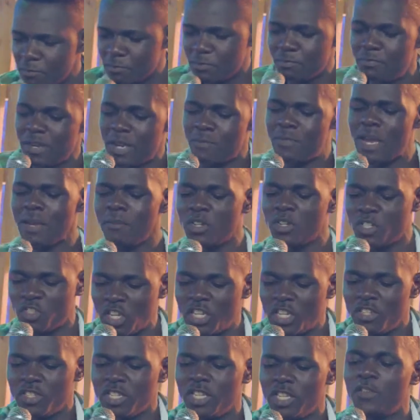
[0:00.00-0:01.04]
But the Bible
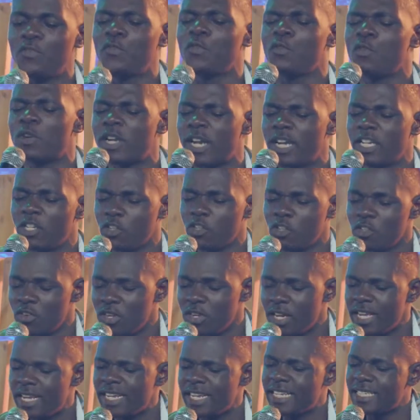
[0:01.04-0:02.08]
says, if you can
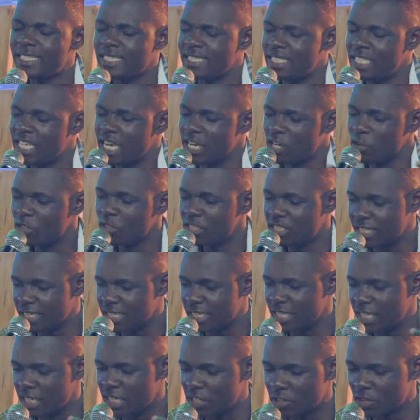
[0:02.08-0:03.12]
only let the
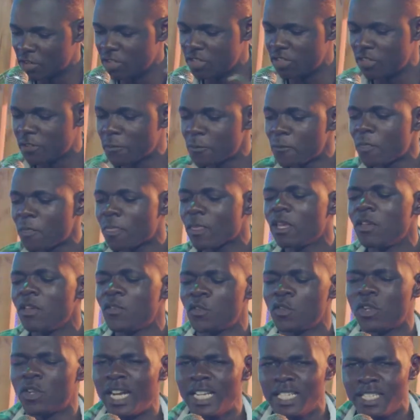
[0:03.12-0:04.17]
anointing increase, if
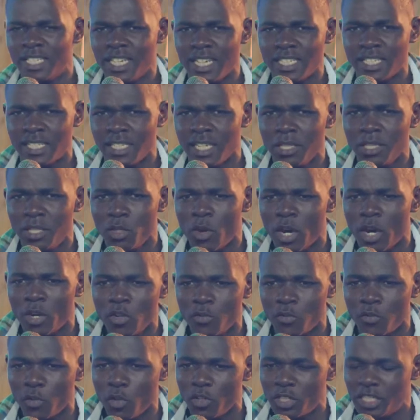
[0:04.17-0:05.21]
you can just let the Word
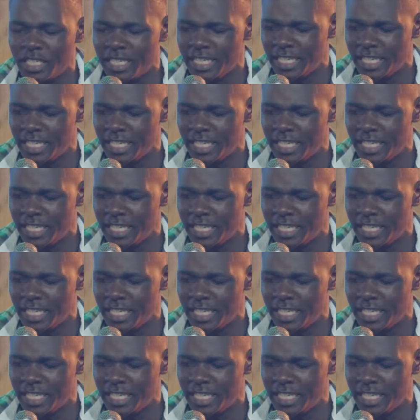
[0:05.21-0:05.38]
of God